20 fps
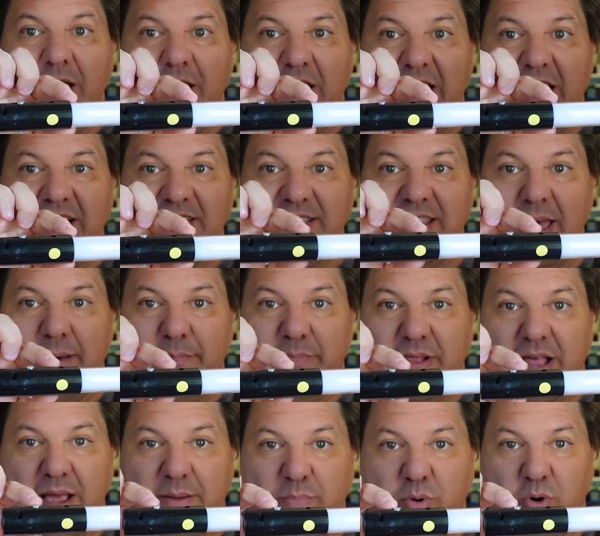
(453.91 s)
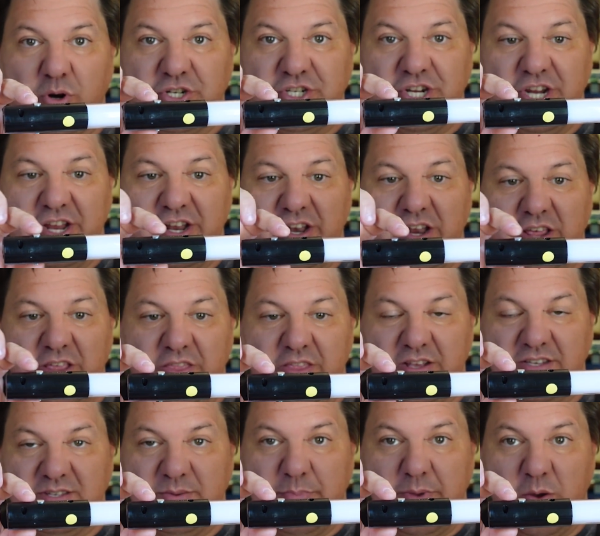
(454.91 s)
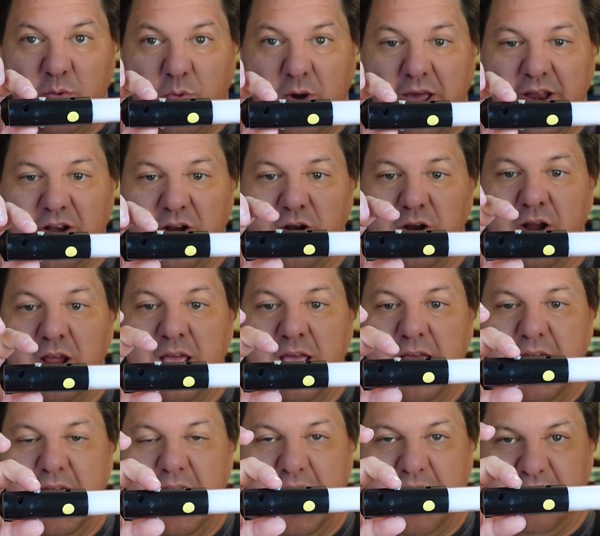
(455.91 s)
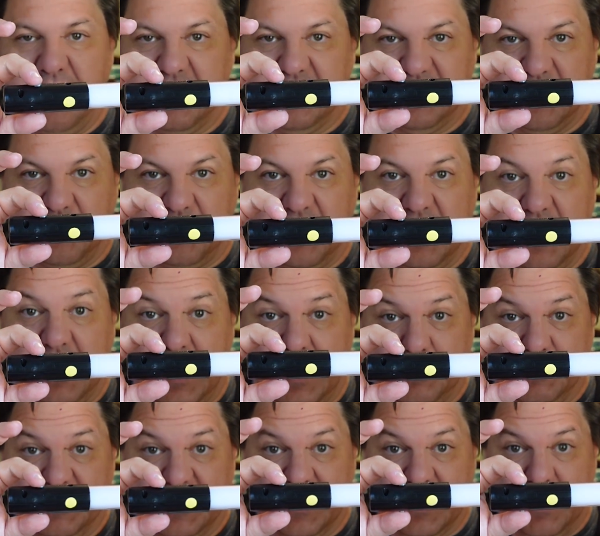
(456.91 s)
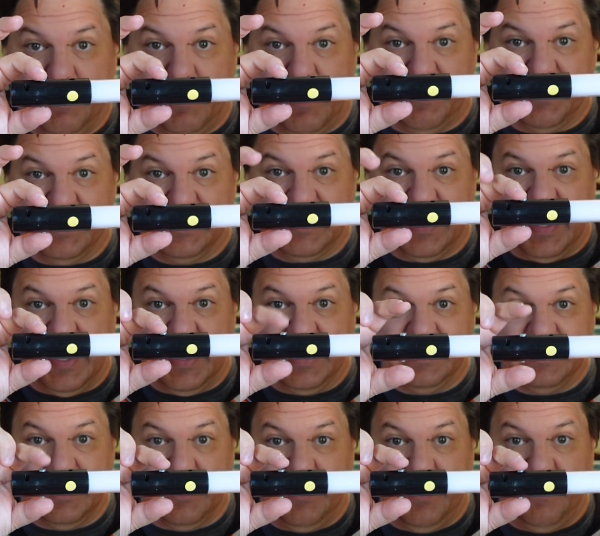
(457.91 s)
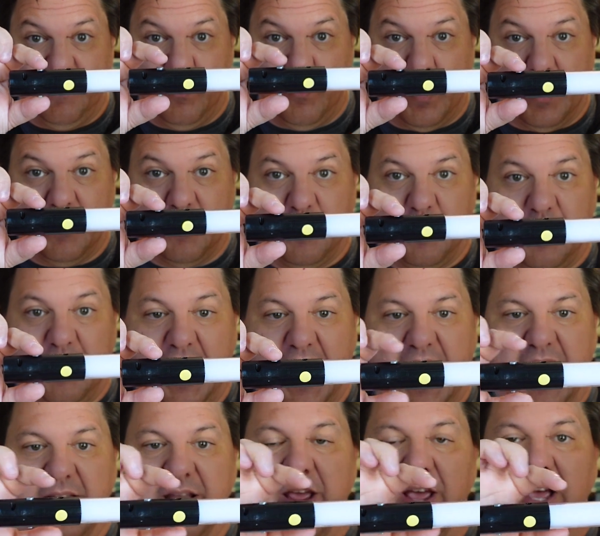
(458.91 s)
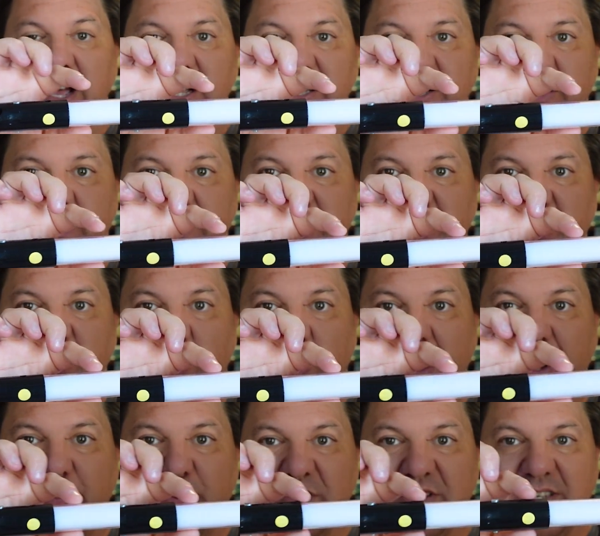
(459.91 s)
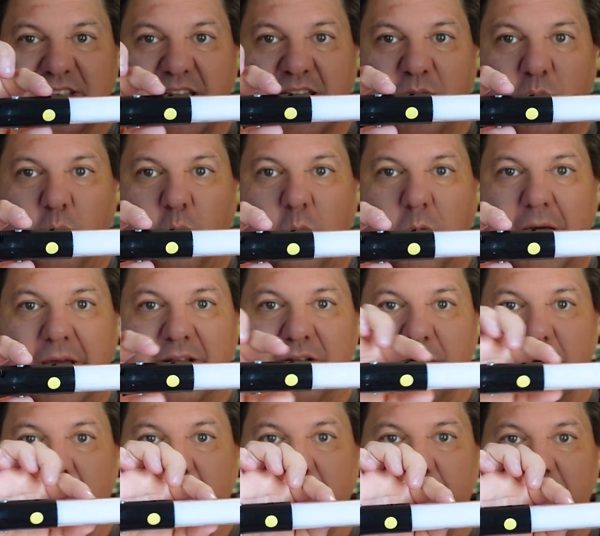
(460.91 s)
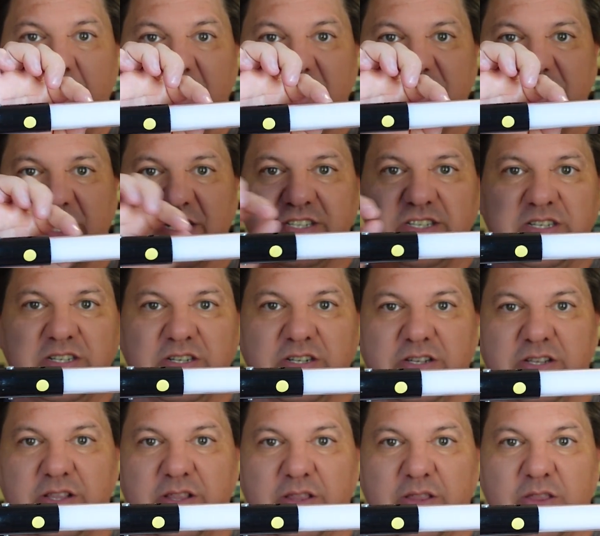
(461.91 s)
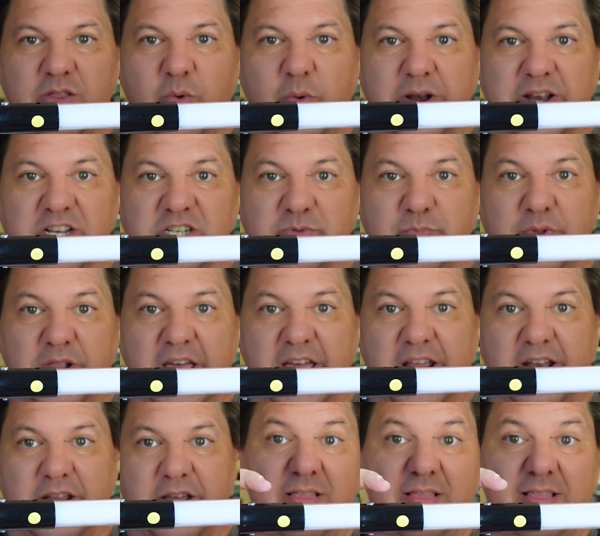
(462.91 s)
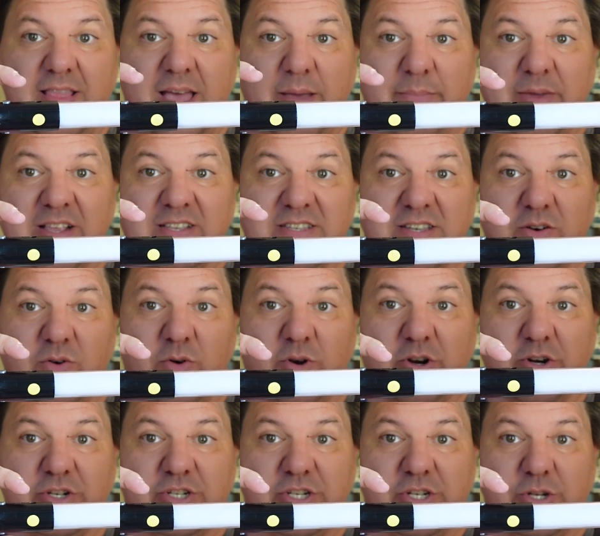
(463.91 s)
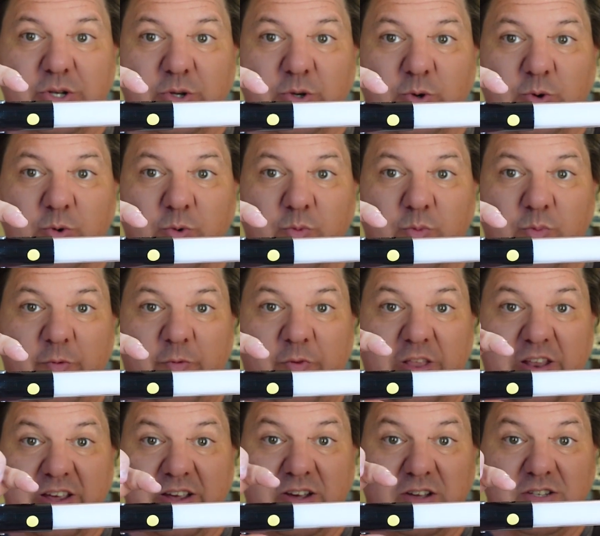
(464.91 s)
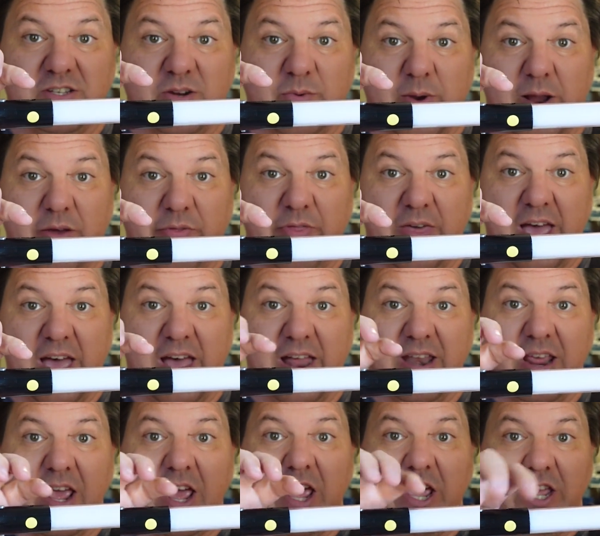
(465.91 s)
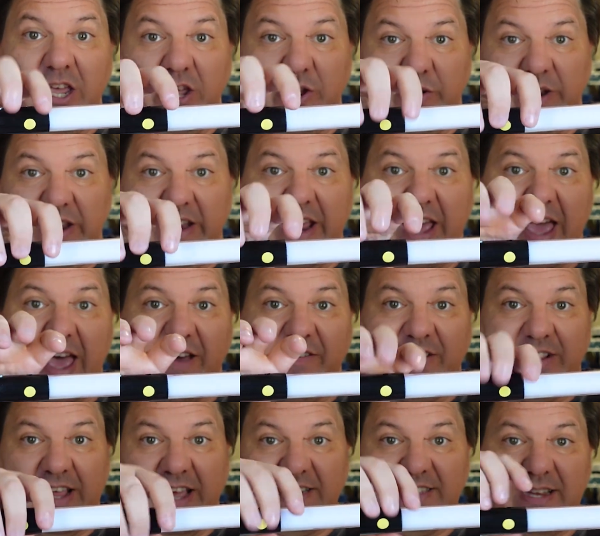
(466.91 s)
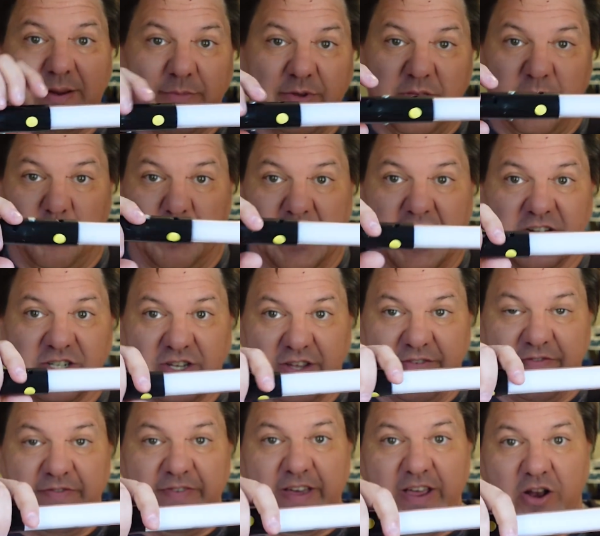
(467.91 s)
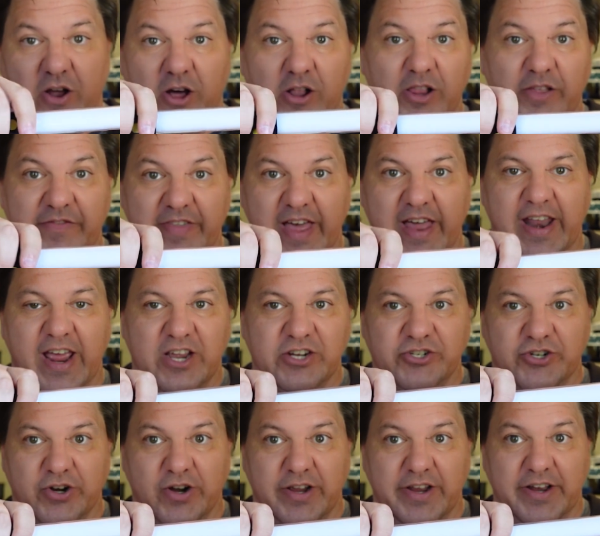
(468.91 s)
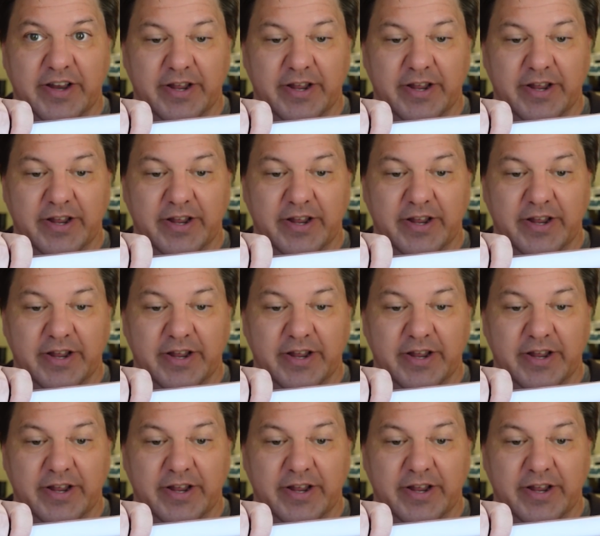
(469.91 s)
It has that black portion that's a bit wider and the silver nubs that come off the sides that are even wider than that. So it's 20% wider than just the 1-inch blade. That means in order to fit a hilt around that, you need to have a lightsaber that will actually fit all of that extra in